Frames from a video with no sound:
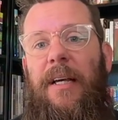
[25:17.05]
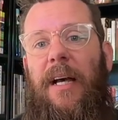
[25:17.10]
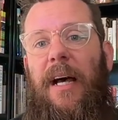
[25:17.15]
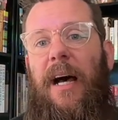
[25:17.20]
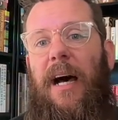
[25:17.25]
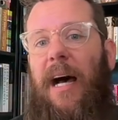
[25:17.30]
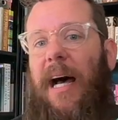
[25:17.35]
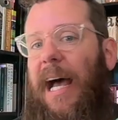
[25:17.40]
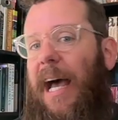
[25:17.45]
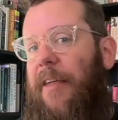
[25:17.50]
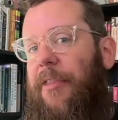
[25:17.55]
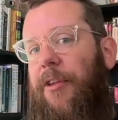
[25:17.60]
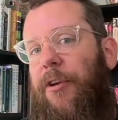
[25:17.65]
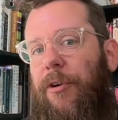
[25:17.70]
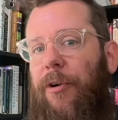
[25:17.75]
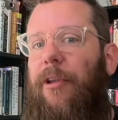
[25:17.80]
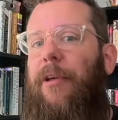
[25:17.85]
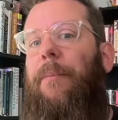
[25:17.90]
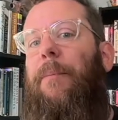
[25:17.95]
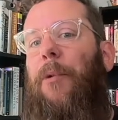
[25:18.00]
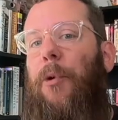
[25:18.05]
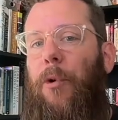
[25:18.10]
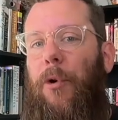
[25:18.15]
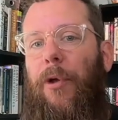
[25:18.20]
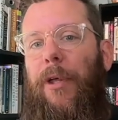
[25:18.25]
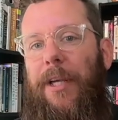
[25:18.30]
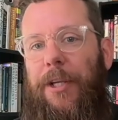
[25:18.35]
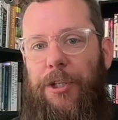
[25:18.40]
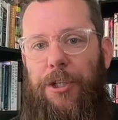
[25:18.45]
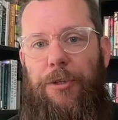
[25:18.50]
ethical and
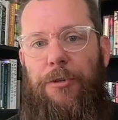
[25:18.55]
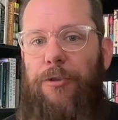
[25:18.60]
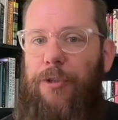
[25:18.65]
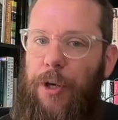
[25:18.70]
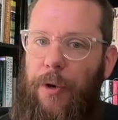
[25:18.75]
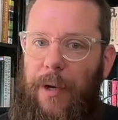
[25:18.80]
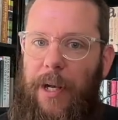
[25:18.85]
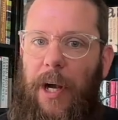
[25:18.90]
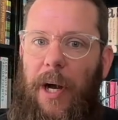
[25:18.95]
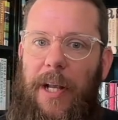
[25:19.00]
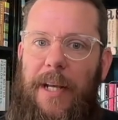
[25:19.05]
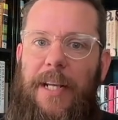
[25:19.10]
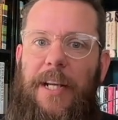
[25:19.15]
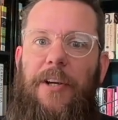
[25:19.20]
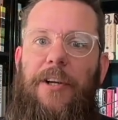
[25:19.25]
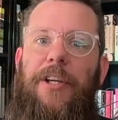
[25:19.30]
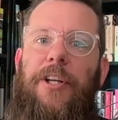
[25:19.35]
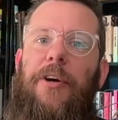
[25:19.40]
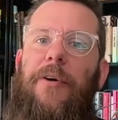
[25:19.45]
moral issues going on here.